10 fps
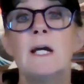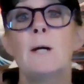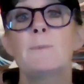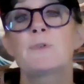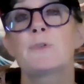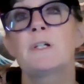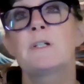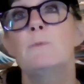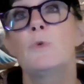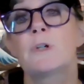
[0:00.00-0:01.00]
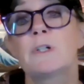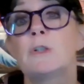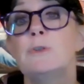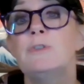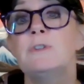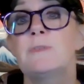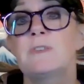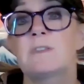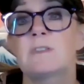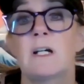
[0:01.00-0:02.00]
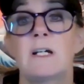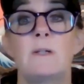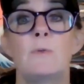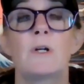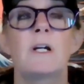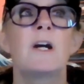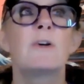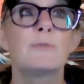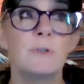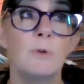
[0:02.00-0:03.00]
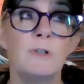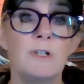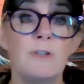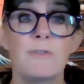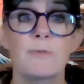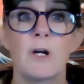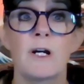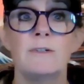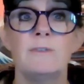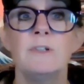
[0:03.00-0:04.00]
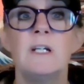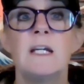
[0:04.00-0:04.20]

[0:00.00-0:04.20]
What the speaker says: helps create a more inclusive society where everyone can thrive